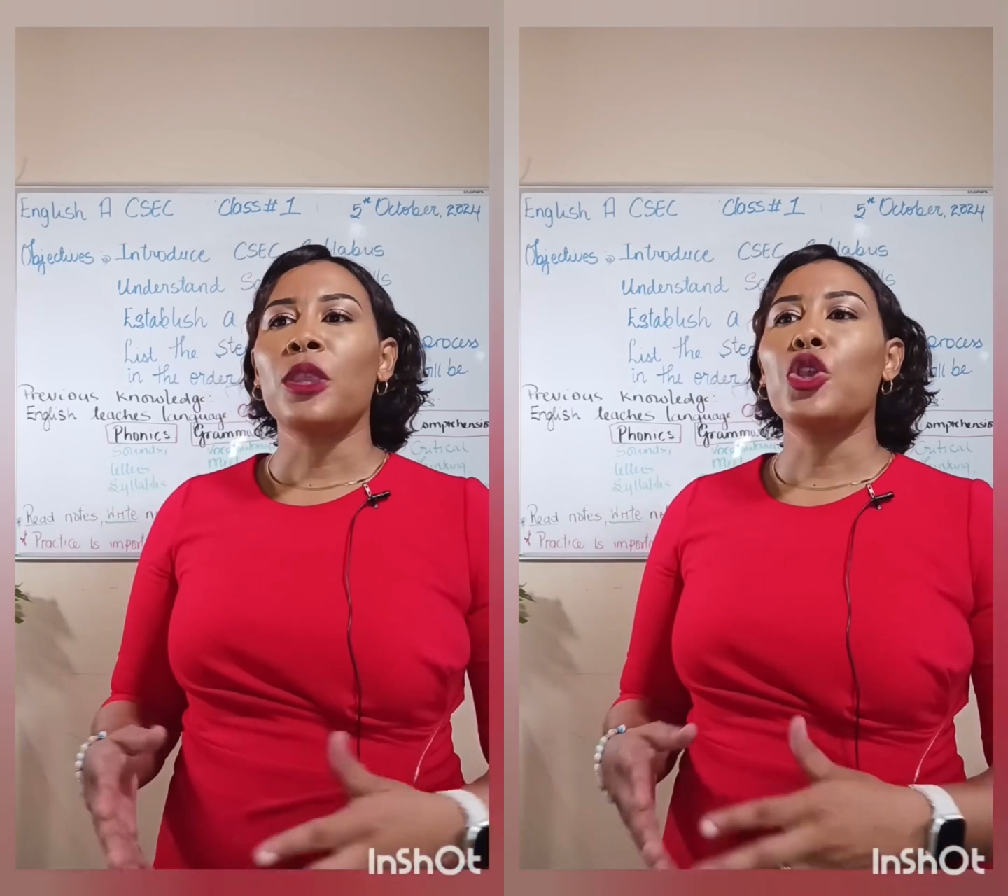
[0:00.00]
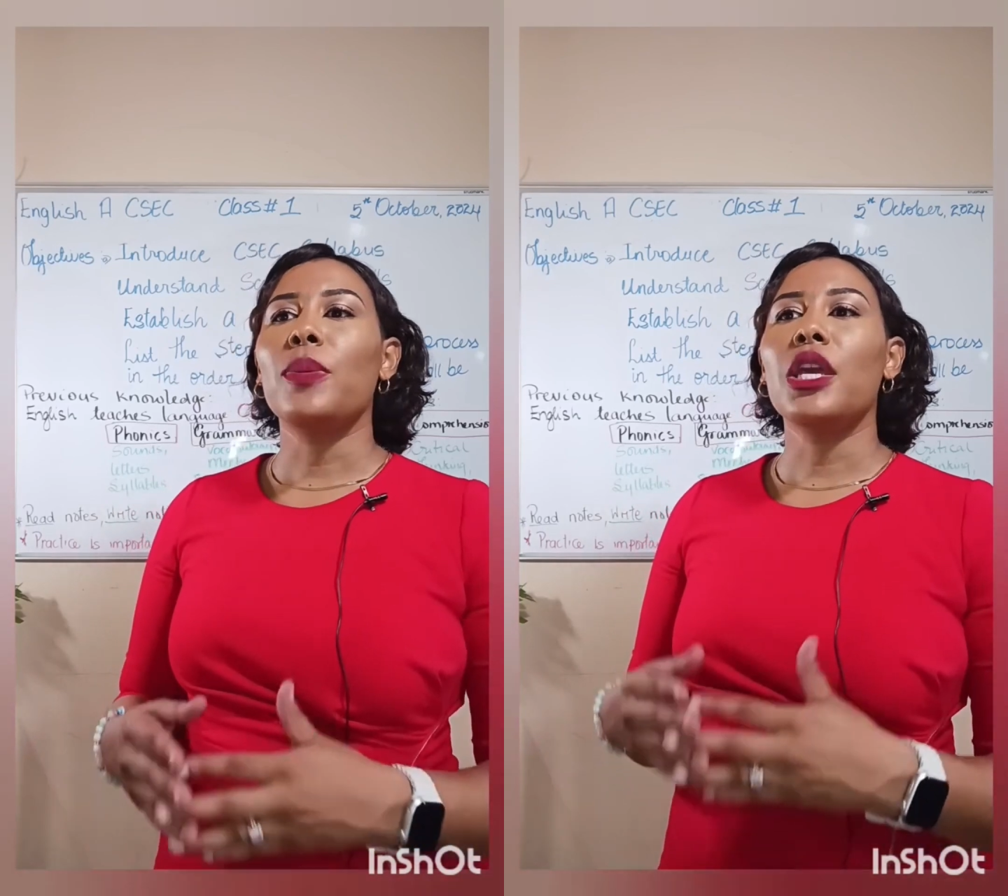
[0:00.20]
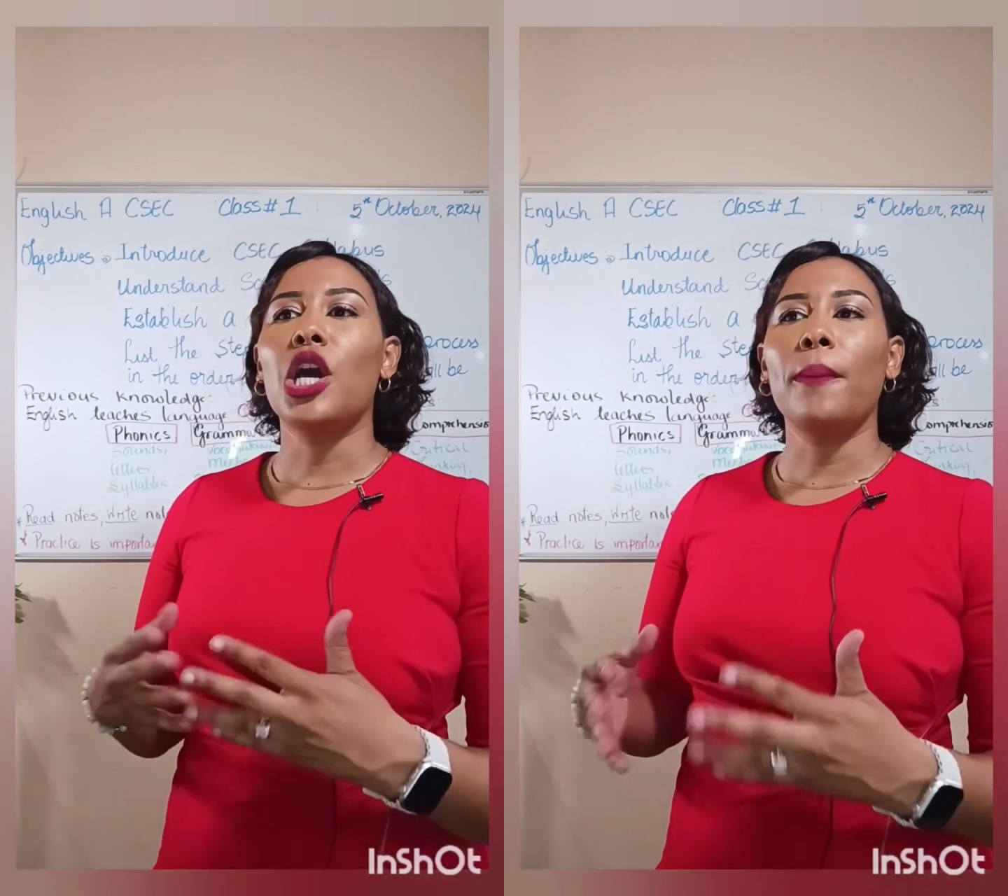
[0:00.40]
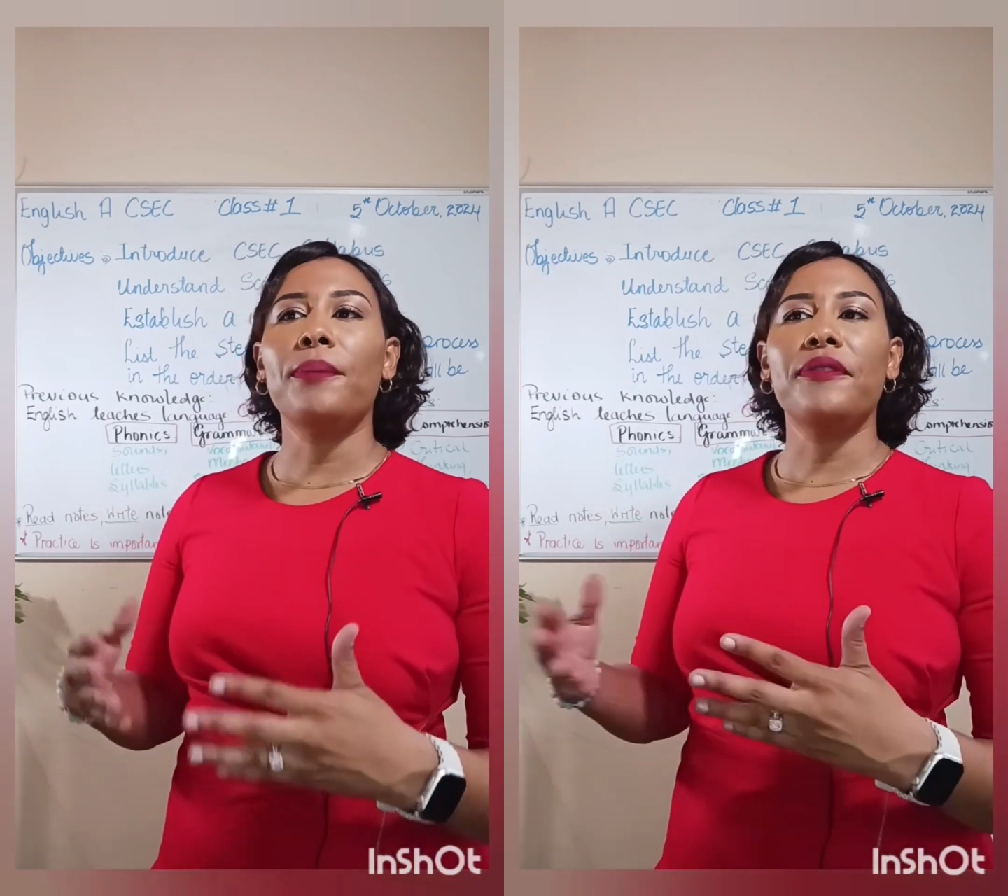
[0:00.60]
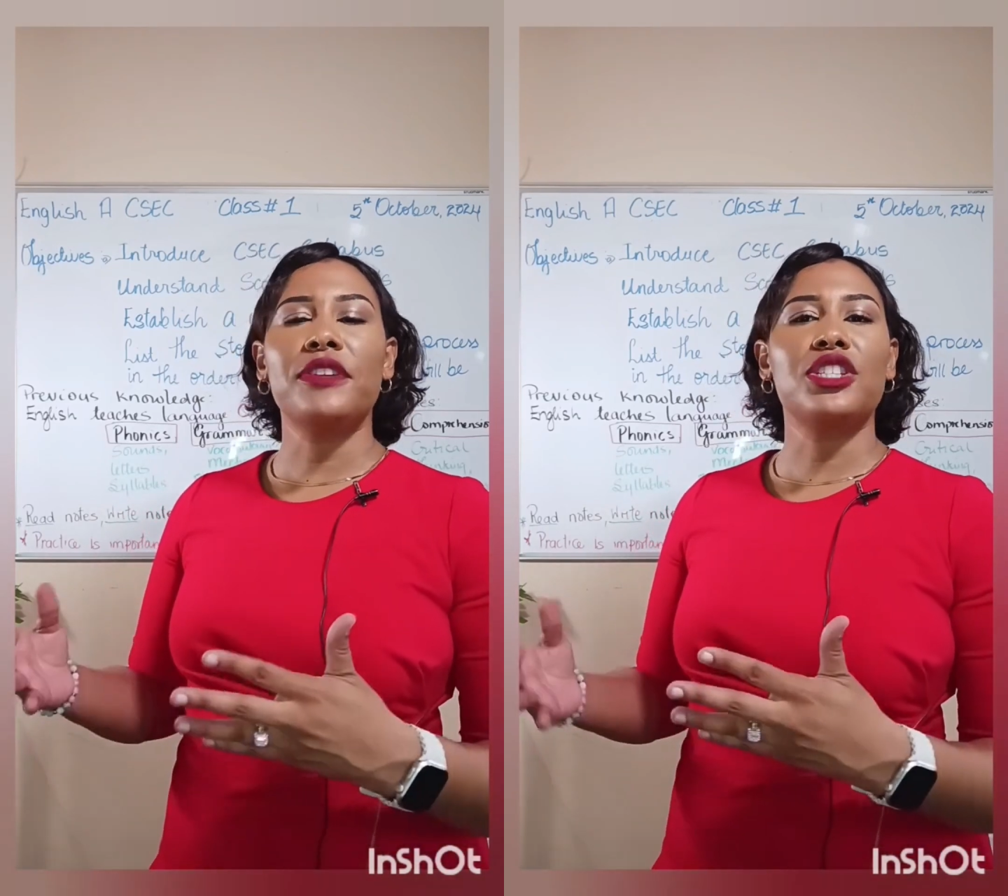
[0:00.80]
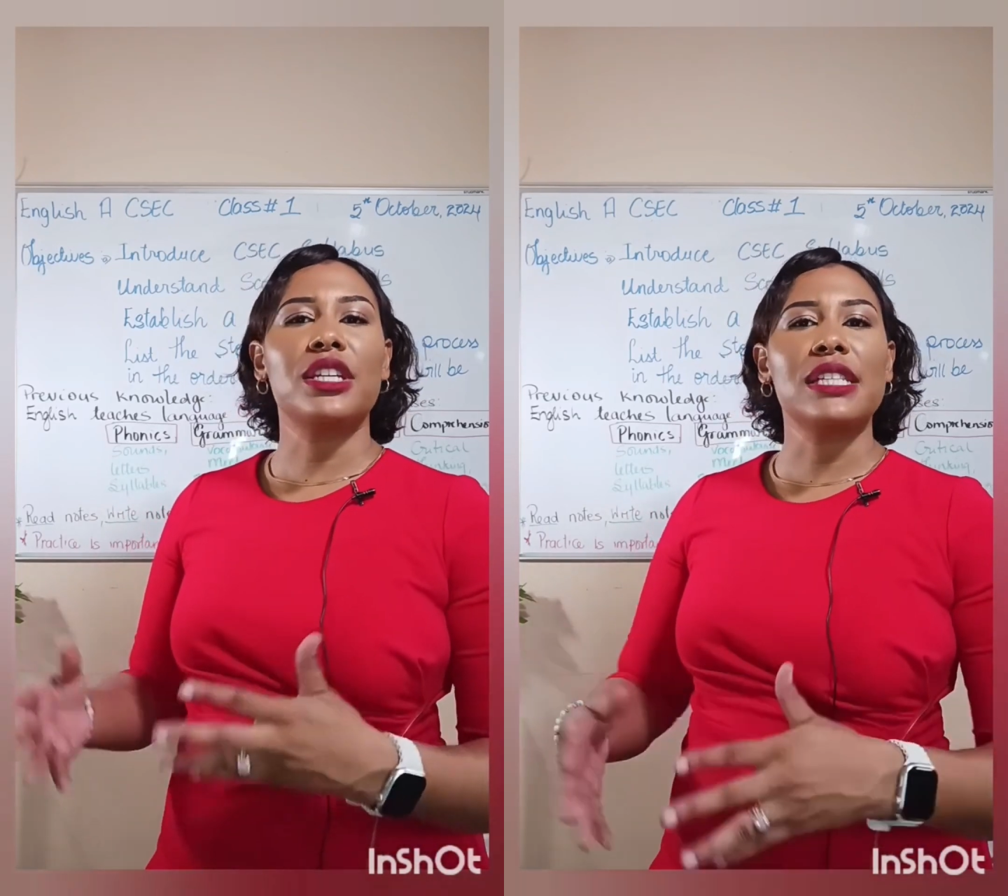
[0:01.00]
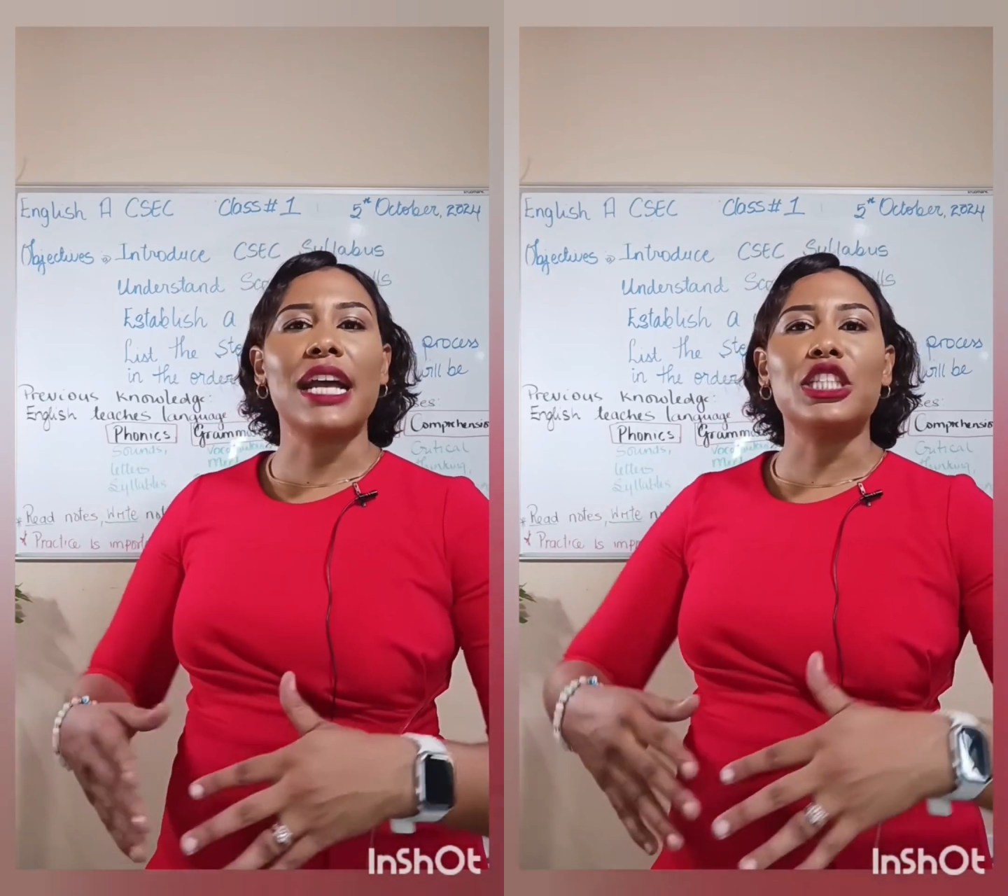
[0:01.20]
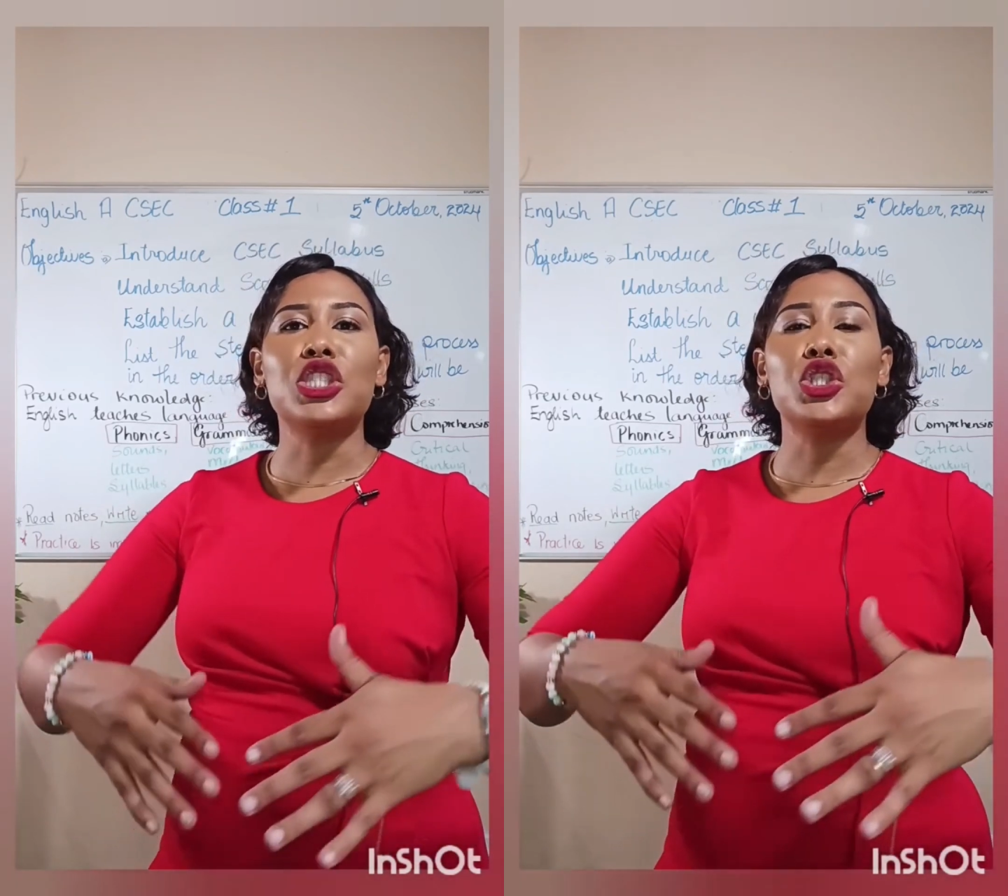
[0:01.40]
you become proficient at